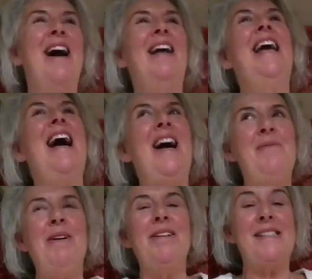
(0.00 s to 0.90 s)
well, yeah,
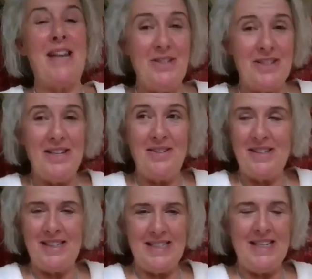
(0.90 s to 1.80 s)
I'm on the south side of the
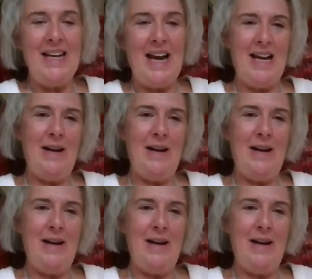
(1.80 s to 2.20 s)
city,